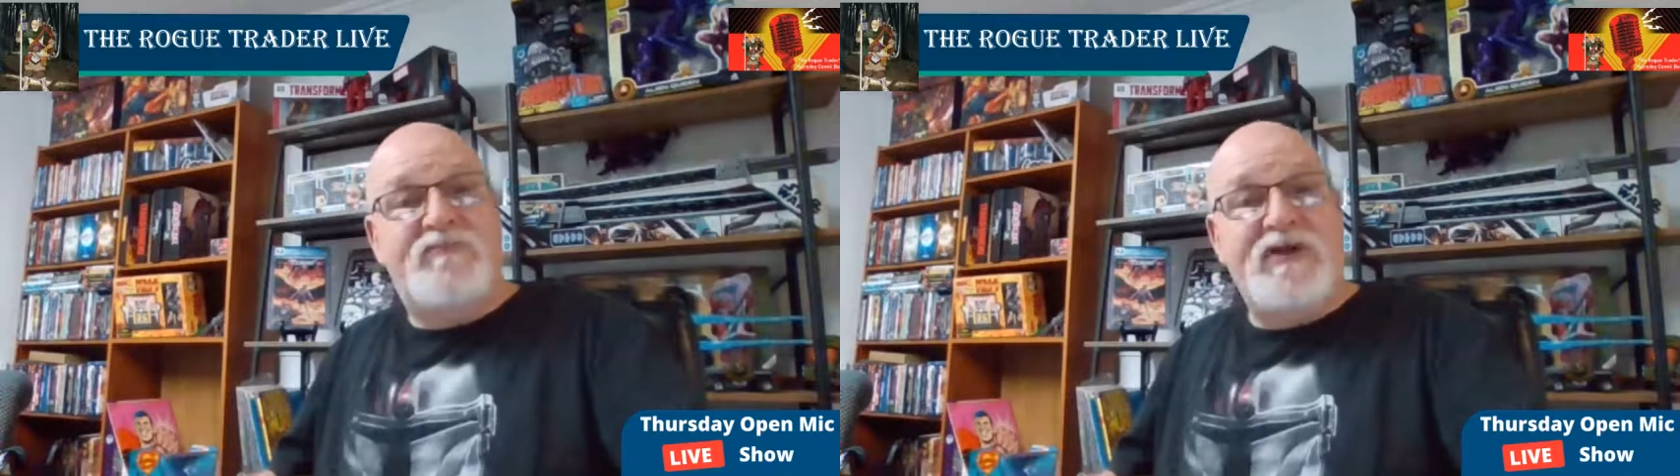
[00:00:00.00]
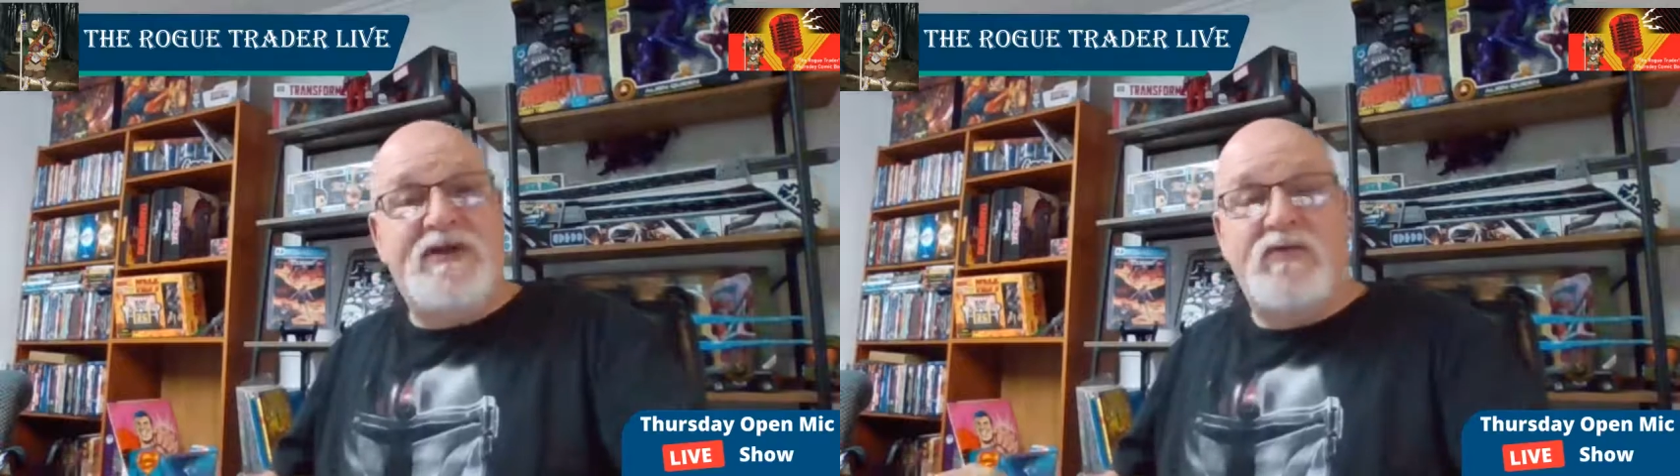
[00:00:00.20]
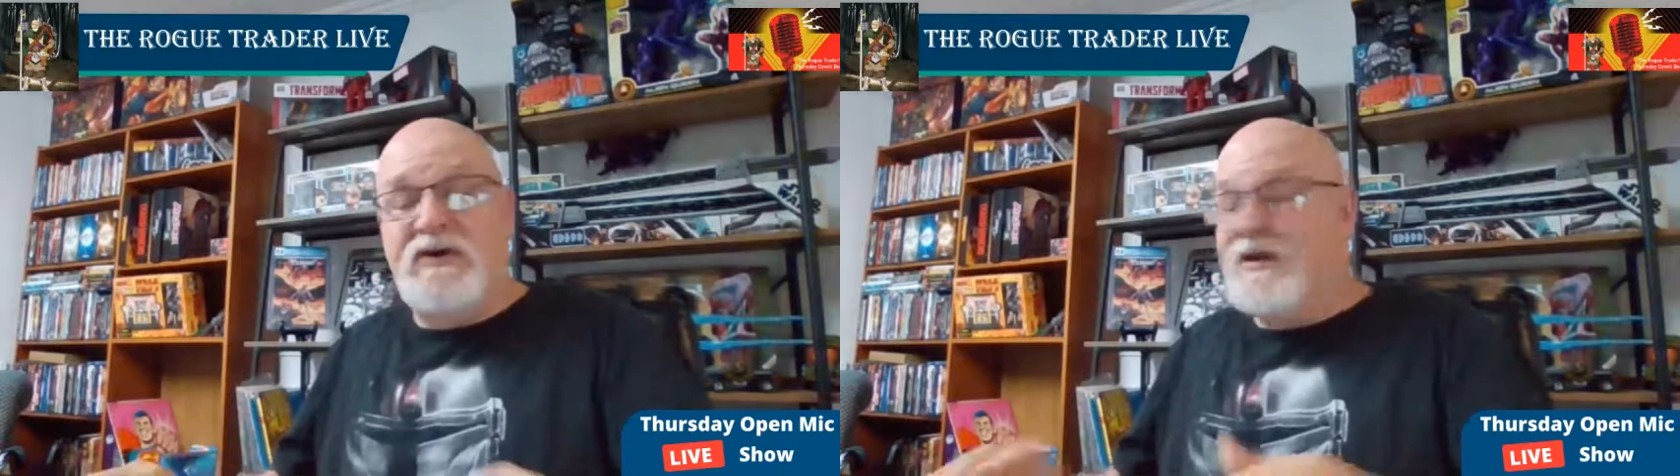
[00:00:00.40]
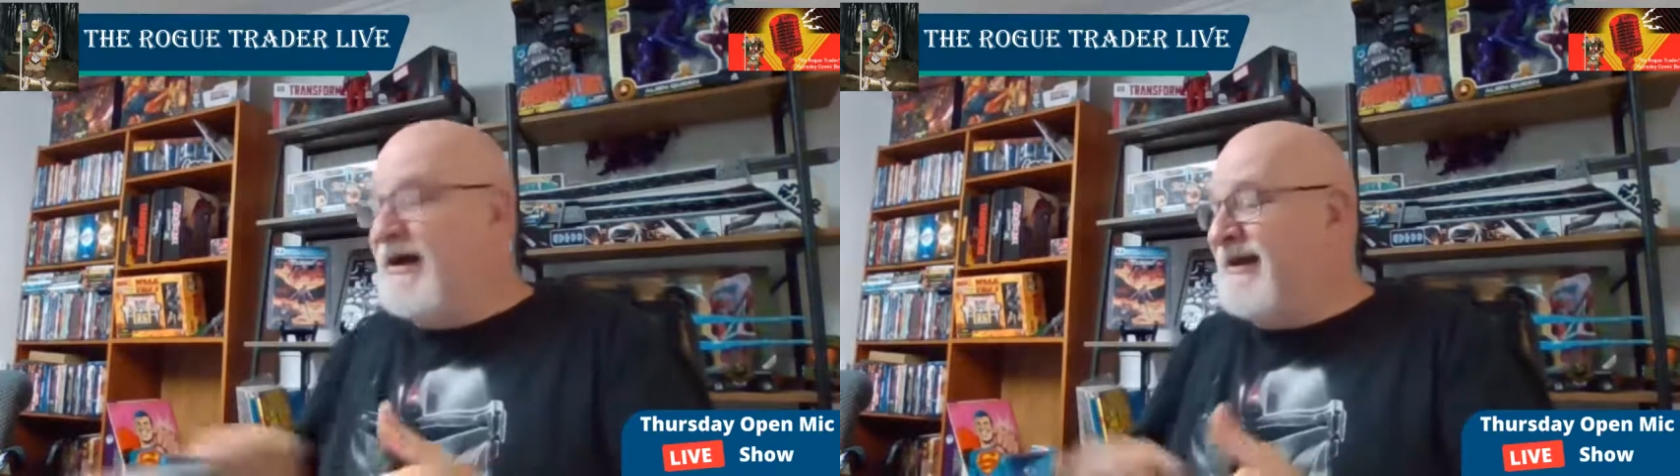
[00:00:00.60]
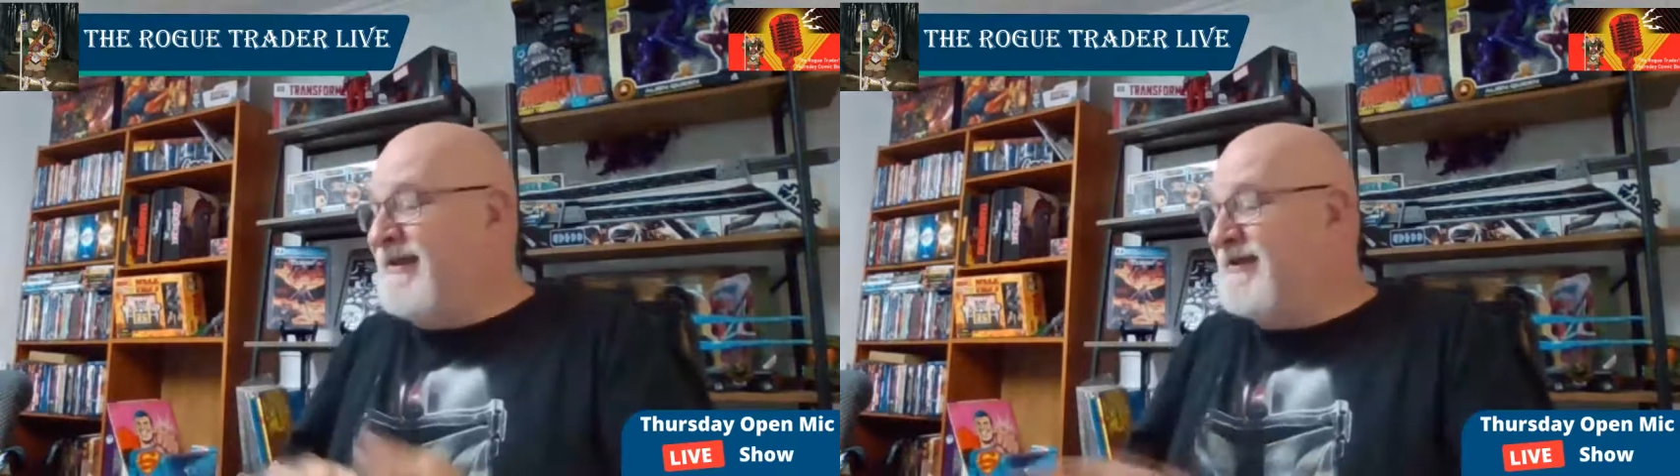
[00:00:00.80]
Big
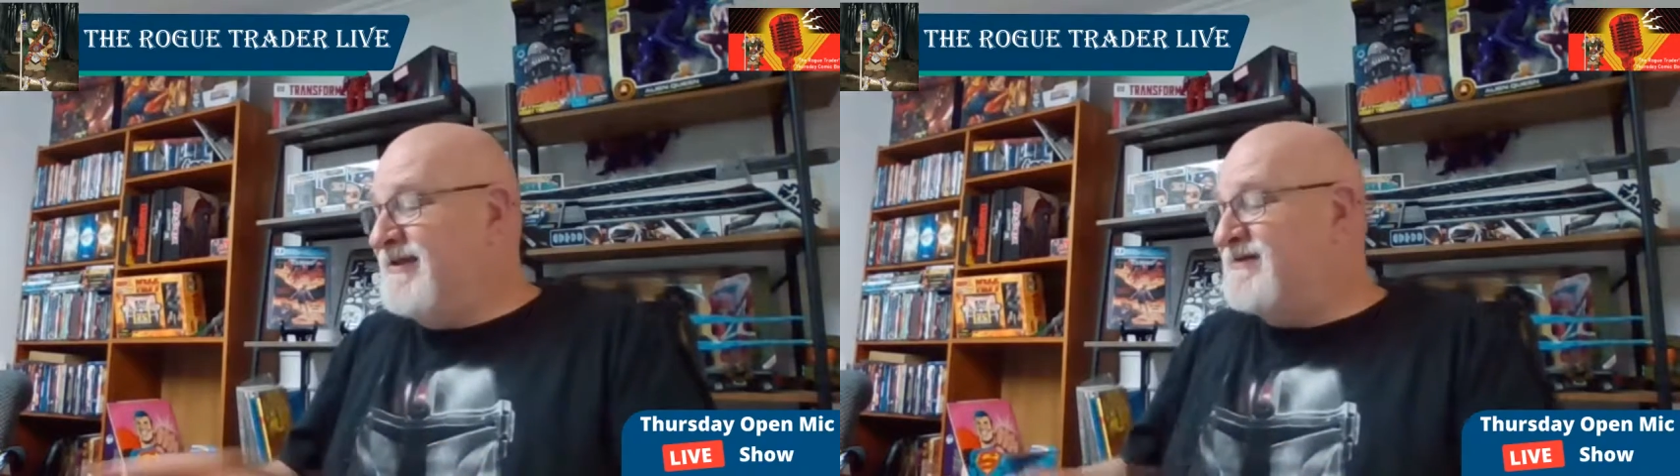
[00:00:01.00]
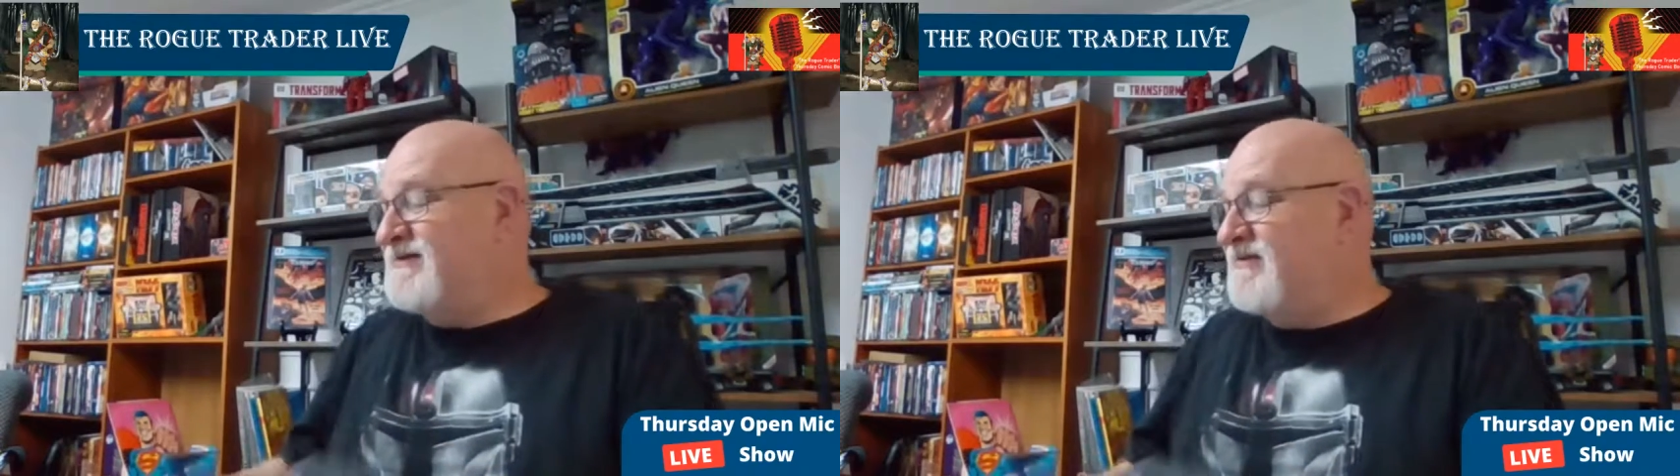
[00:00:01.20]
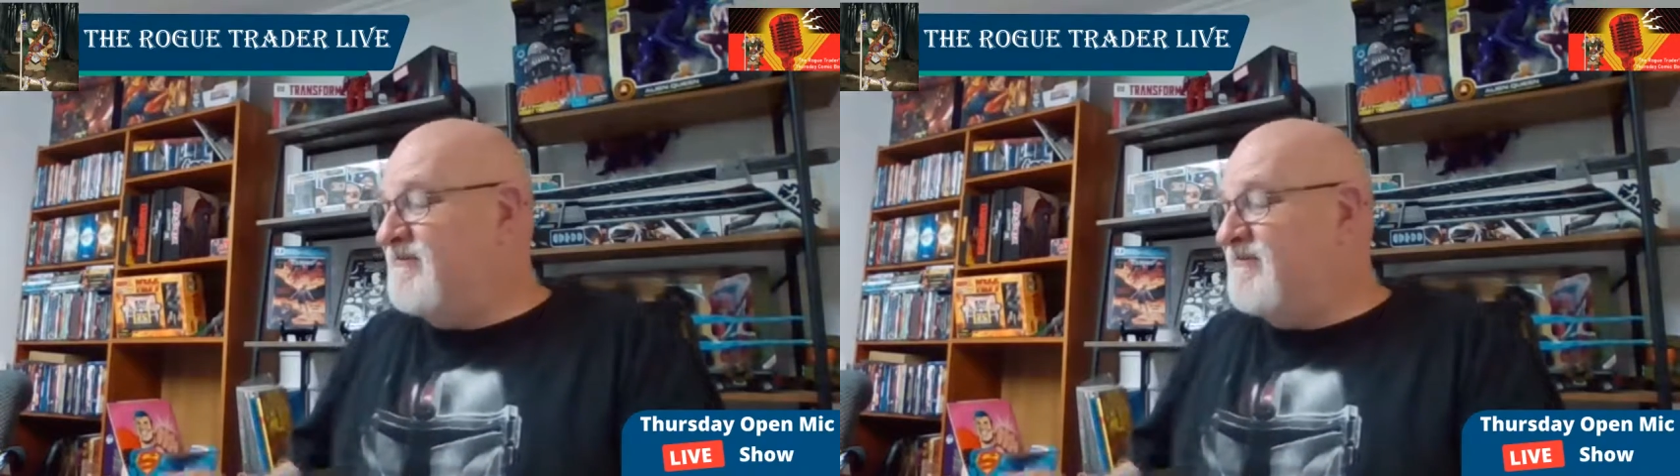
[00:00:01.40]
one. I think this is